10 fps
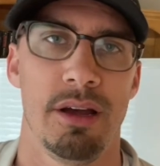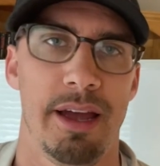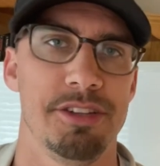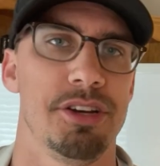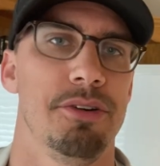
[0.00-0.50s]

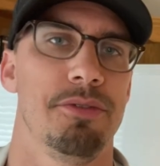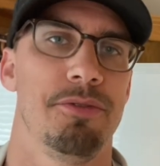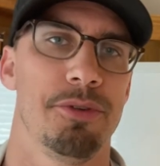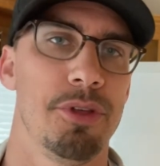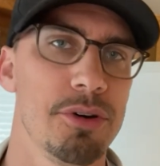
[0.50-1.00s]
And so
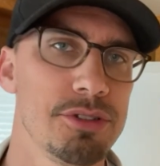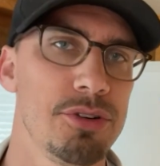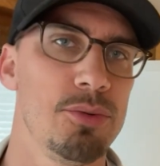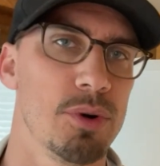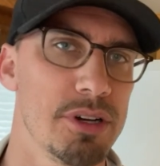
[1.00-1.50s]
for those
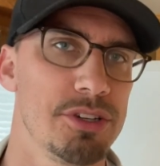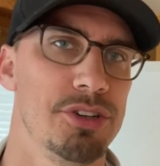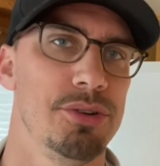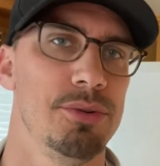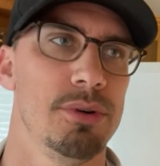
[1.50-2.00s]
who want
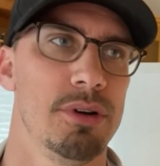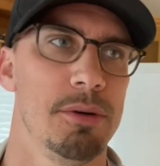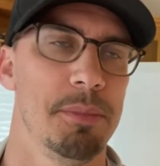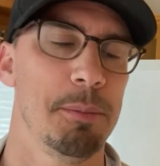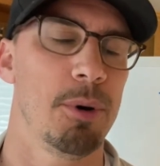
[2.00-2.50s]
to
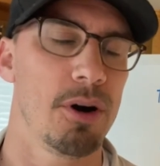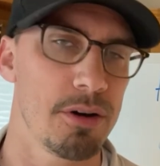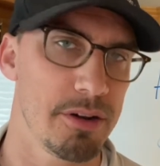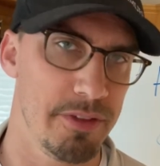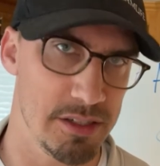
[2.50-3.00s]
be
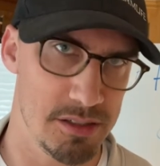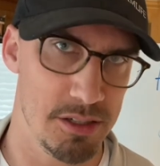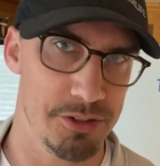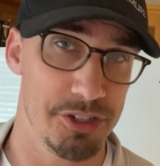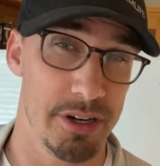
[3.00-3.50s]
part of that
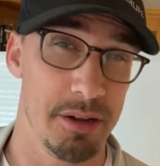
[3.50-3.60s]
solution,